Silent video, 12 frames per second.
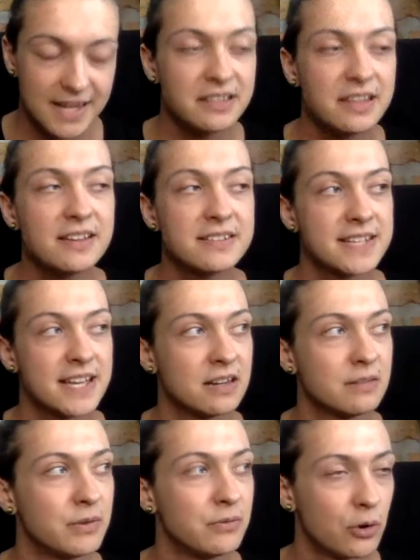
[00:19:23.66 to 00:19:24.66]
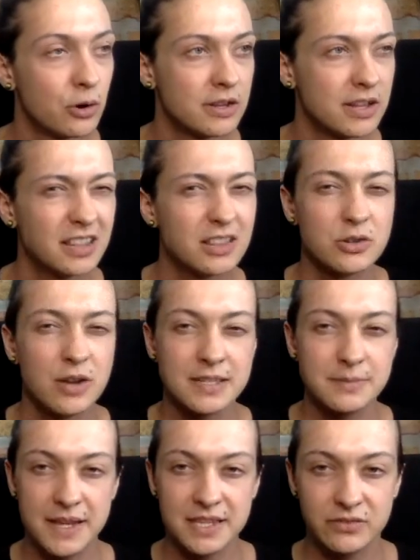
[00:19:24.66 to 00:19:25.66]
And I think I said it before in like the
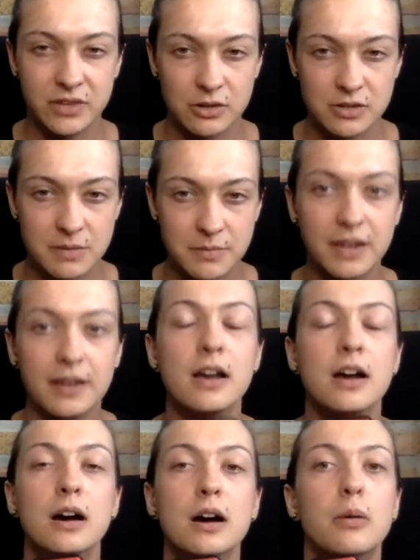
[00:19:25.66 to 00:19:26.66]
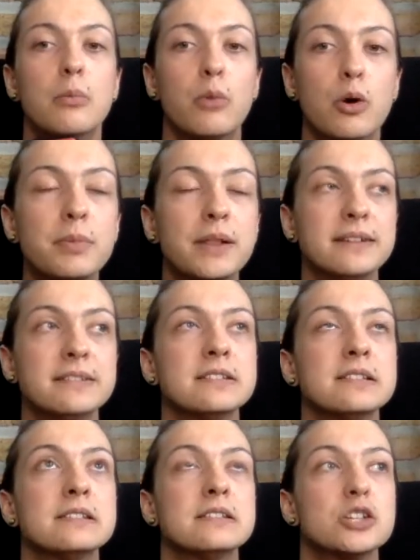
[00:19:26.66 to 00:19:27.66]
trans mask video or something. More
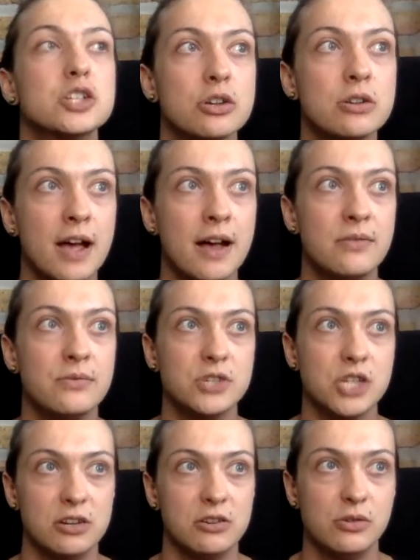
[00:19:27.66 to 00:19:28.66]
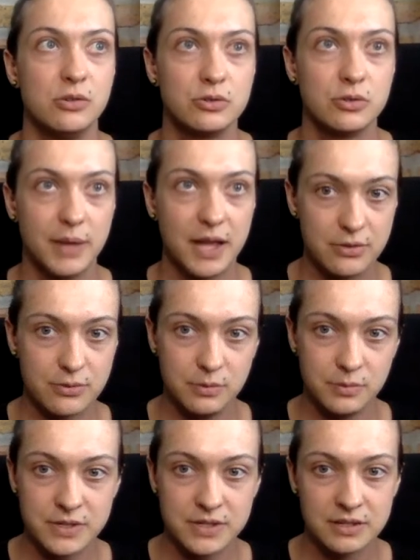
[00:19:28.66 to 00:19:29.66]
places should have gender neutral
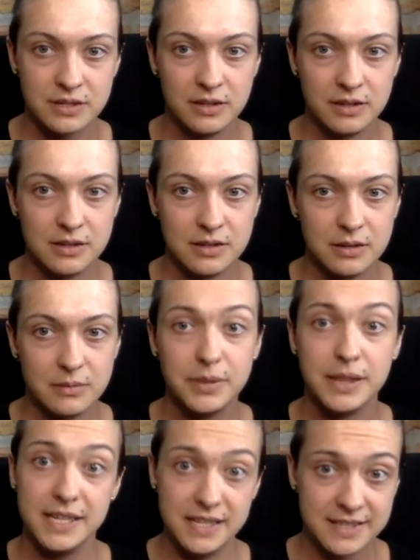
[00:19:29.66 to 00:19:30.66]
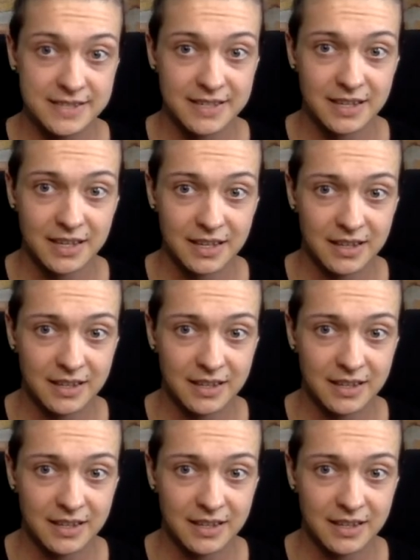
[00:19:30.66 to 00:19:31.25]
bathrooms. Please.